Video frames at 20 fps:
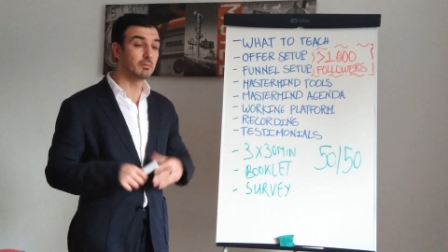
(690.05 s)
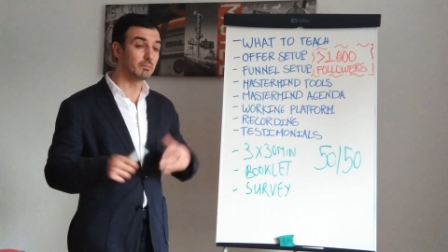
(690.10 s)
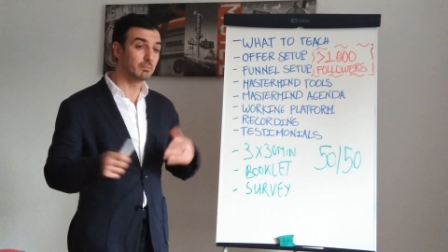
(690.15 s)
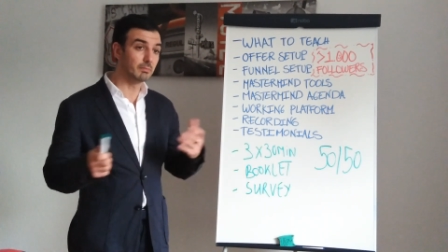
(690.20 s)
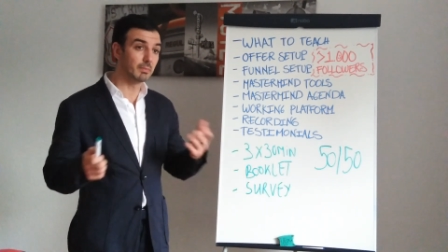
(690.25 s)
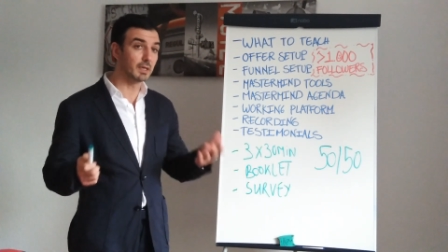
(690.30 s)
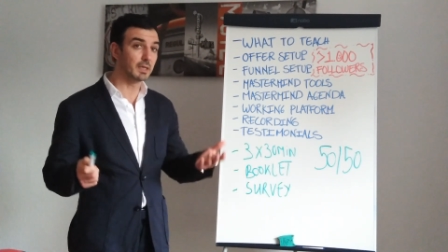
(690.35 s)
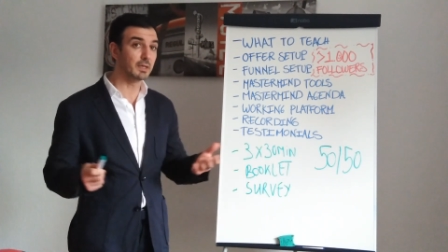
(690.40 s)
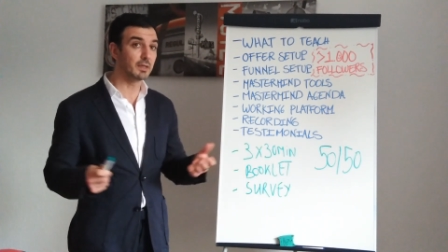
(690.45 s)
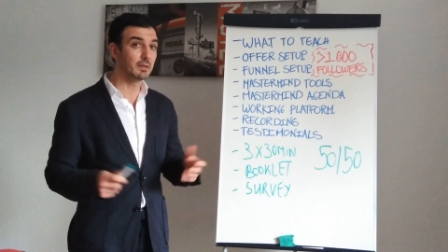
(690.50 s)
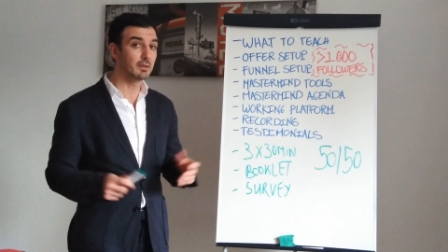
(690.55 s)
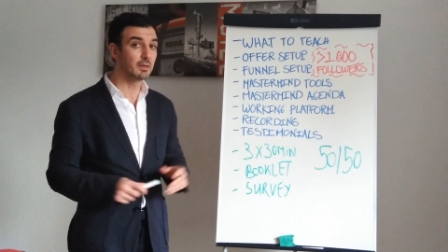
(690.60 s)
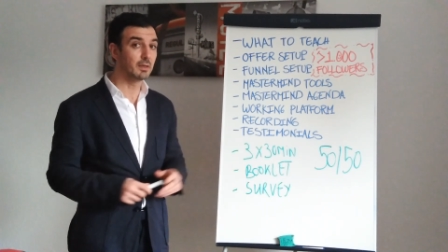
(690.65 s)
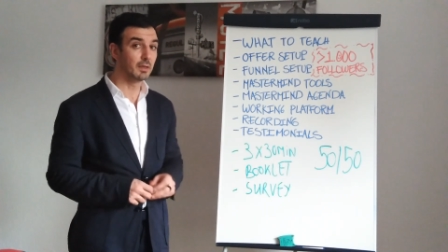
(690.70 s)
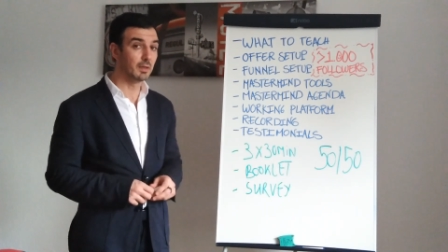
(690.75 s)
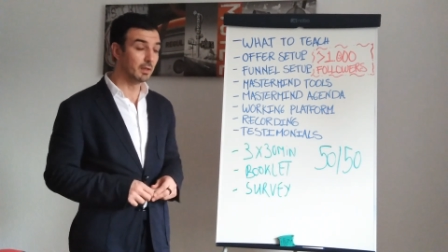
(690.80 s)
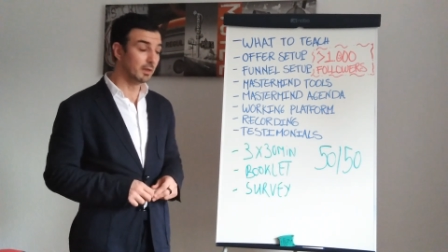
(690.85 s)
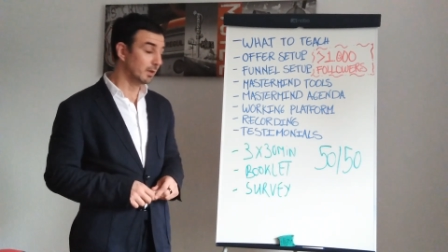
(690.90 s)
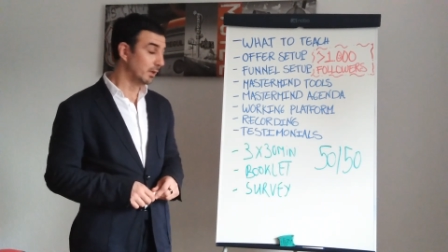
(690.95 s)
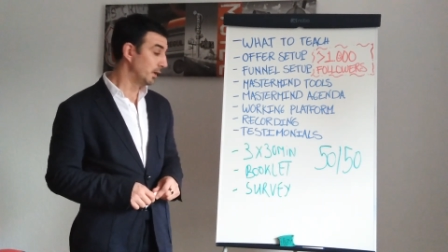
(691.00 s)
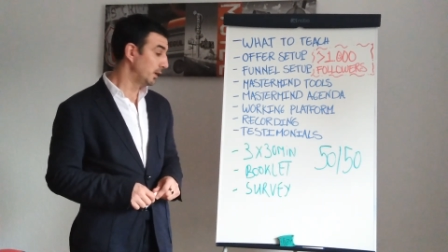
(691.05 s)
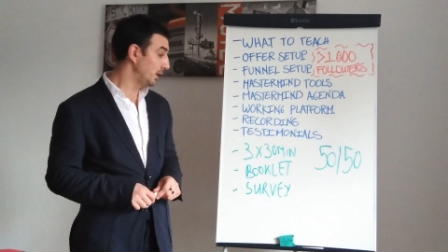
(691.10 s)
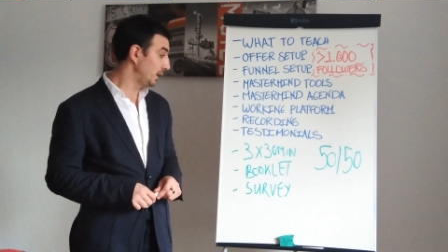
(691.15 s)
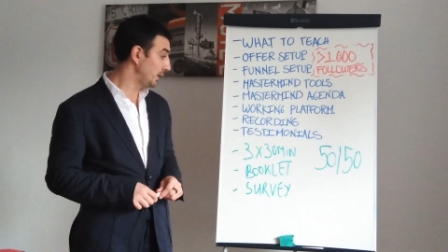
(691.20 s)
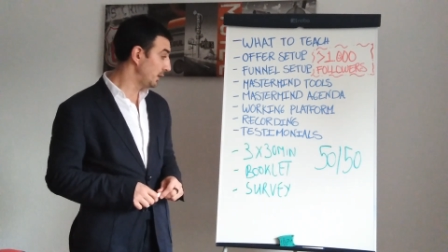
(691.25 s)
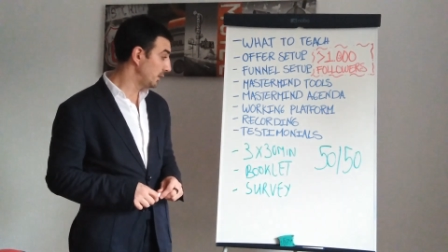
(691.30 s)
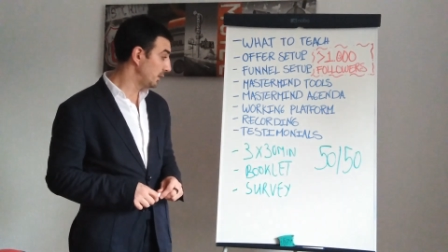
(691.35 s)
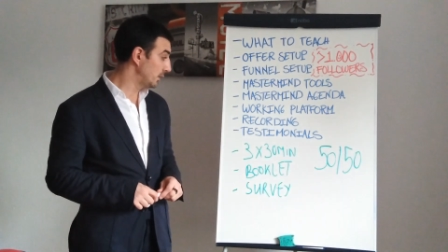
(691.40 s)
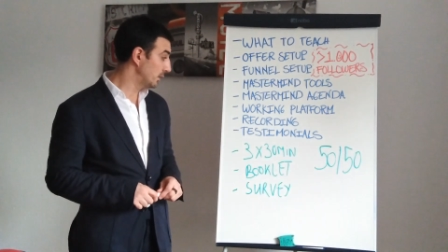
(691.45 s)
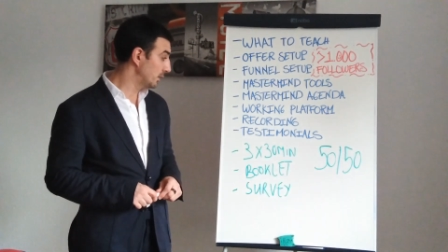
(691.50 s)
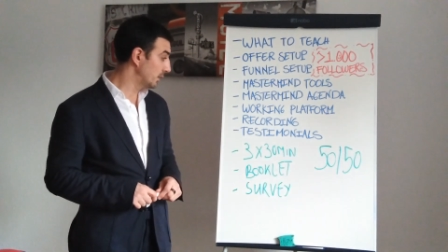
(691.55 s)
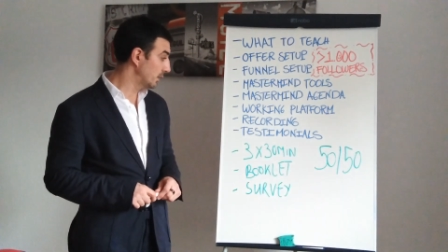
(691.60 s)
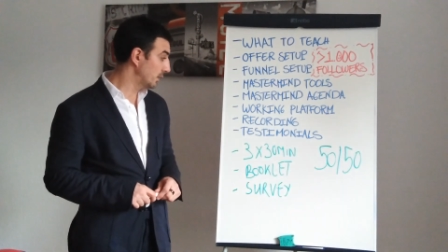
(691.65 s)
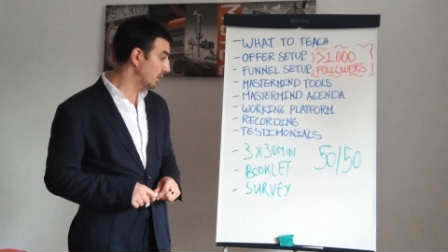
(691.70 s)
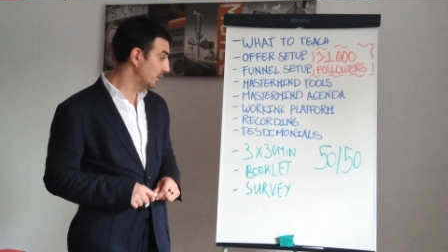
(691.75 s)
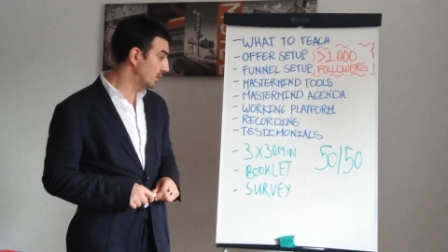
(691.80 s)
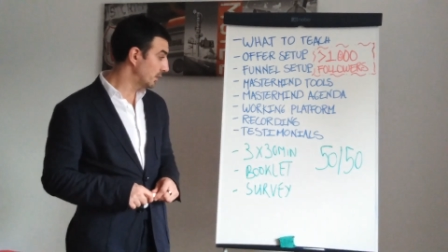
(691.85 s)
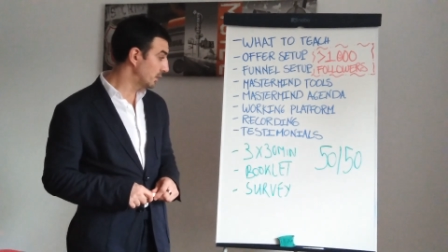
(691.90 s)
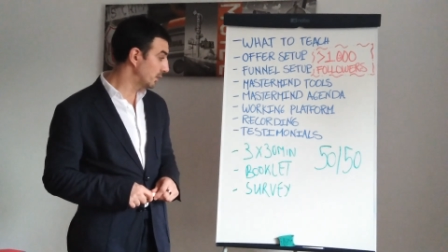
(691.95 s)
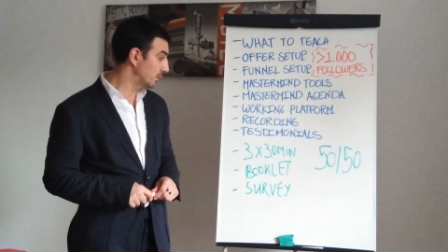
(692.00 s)
money in
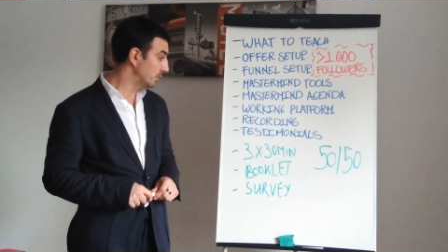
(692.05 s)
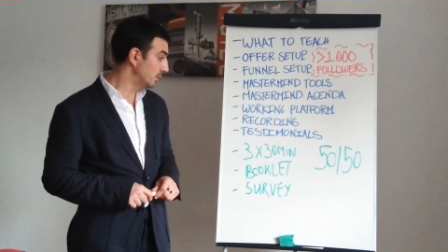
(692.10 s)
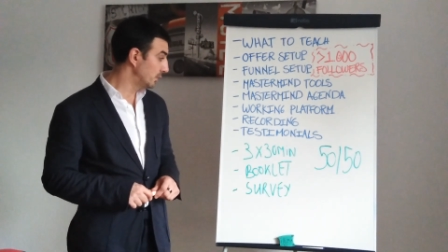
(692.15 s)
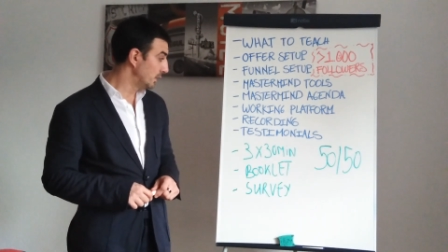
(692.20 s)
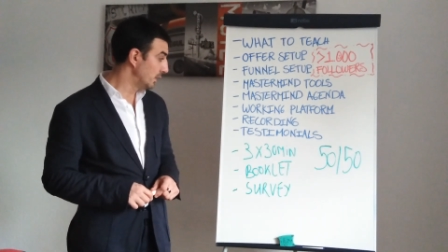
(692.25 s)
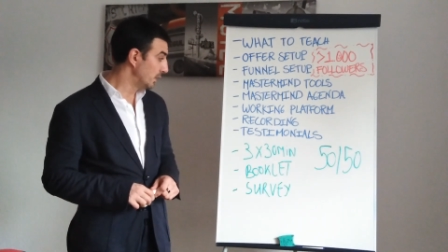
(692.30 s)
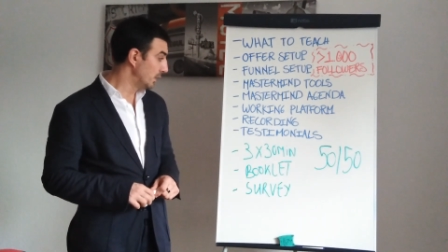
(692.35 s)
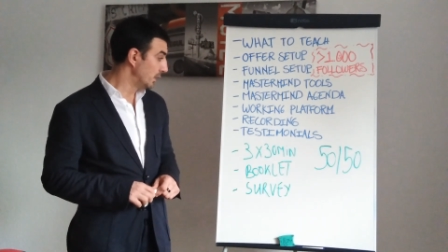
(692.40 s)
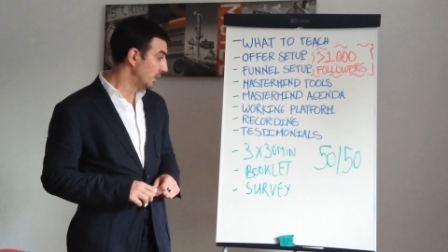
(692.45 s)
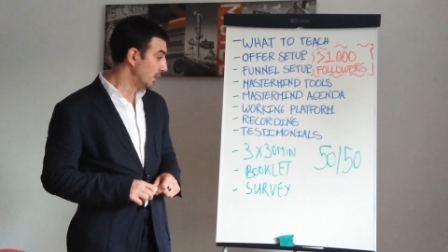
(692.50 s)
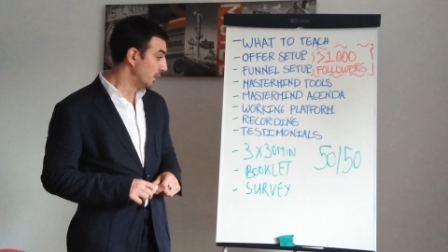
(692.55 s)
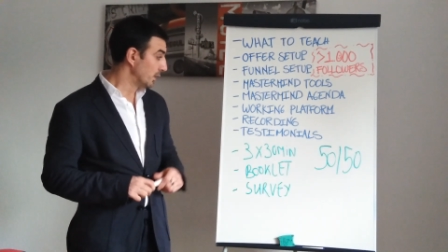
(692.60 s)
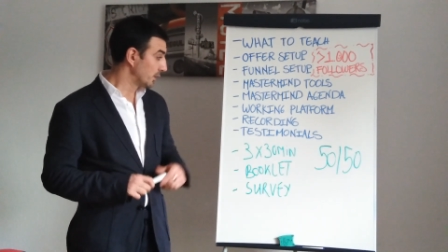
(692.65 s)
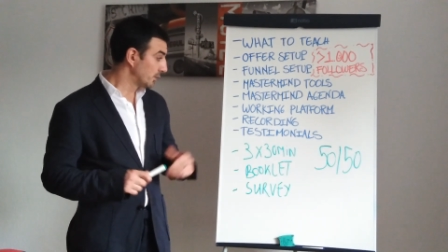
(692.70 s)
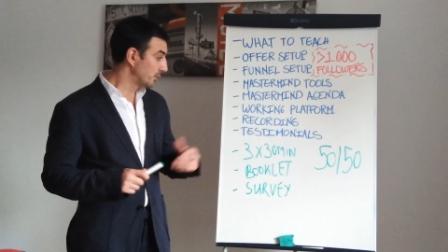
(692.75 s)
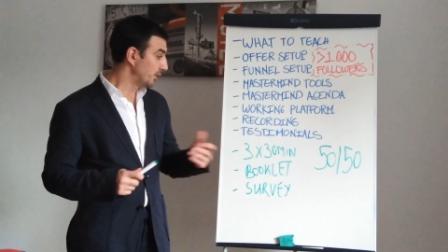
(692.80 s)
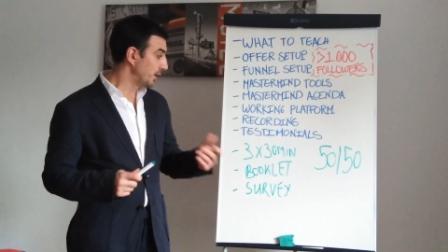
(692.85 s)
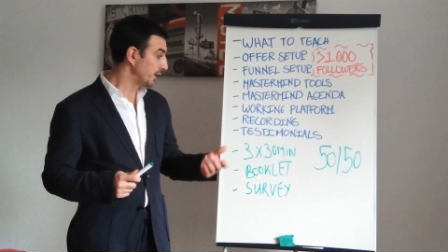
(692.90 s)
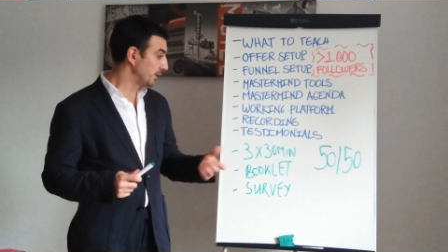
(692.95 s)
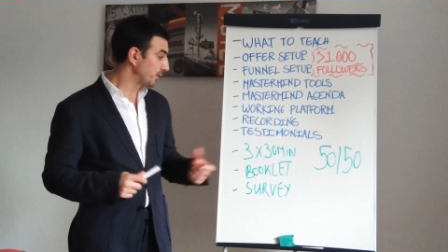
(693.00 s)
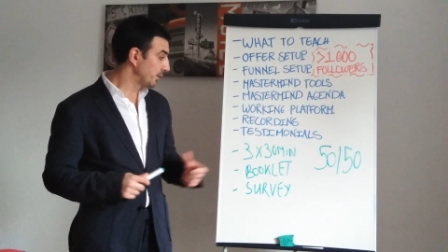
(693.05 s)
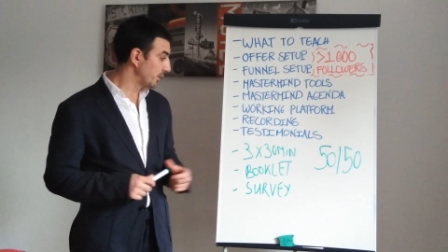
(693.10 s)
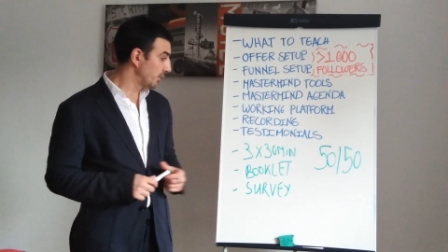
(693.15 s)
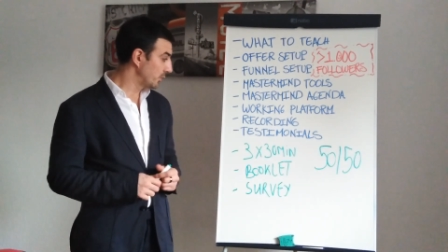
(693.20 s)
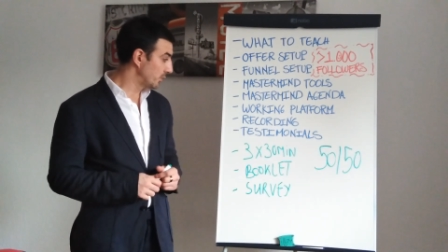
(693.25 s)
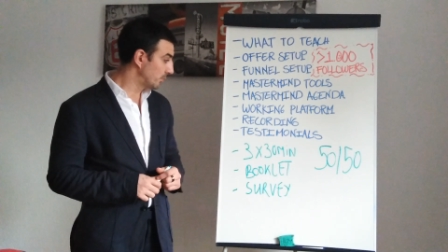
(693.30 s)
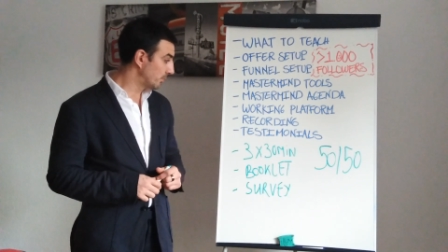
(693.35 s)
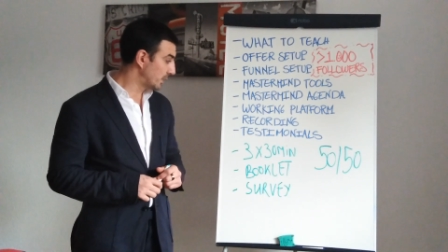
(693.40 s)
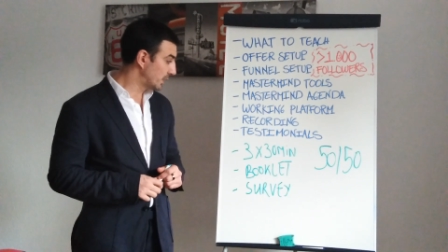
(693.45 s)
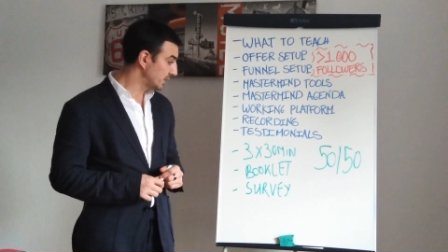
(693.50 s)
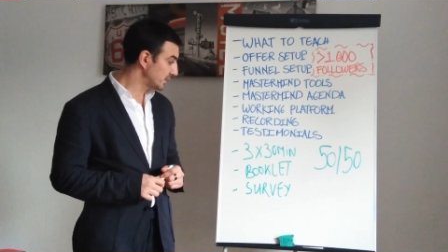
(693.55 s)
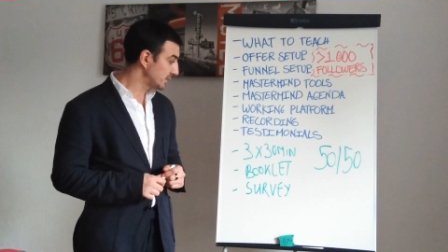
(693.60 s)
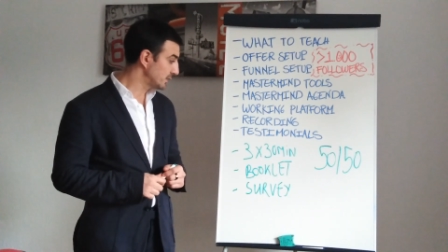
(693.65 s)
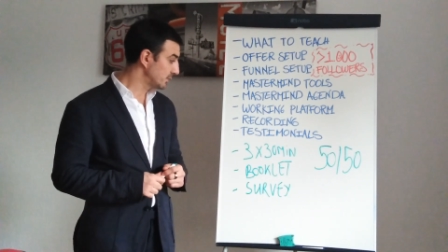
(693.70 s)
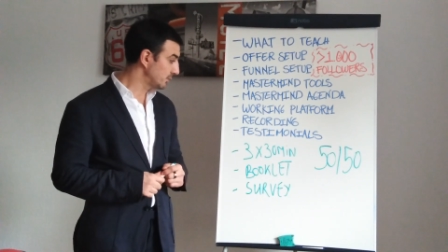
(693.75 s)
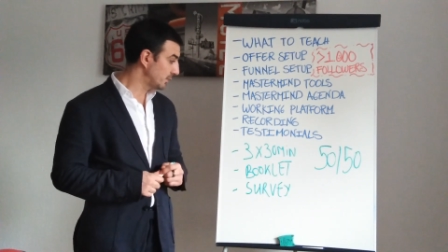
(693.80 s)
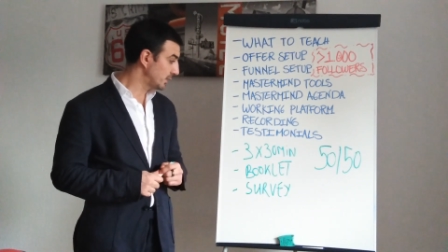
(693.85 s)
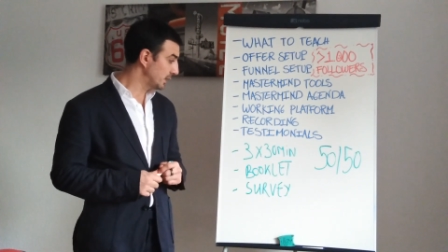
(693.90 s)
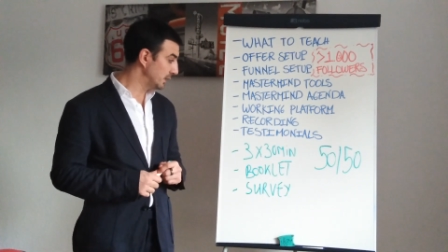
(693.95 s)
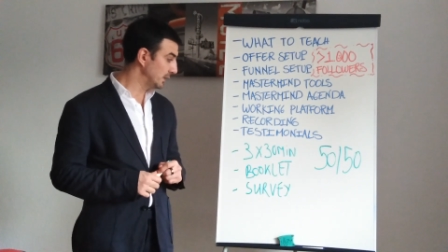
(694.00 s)
creating your
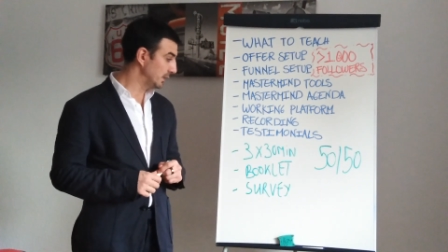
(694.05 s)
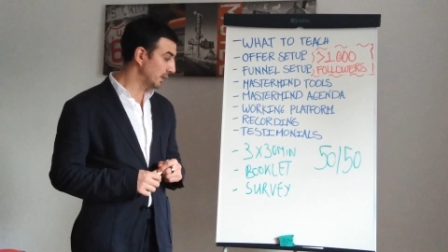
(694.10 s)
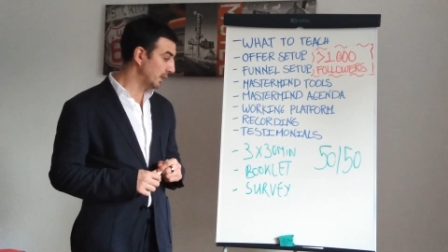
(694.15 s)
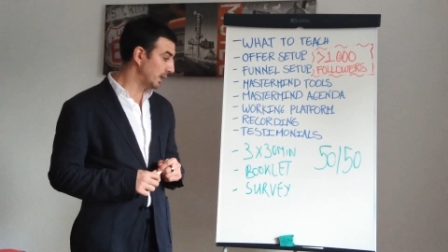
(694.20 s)
mastermind.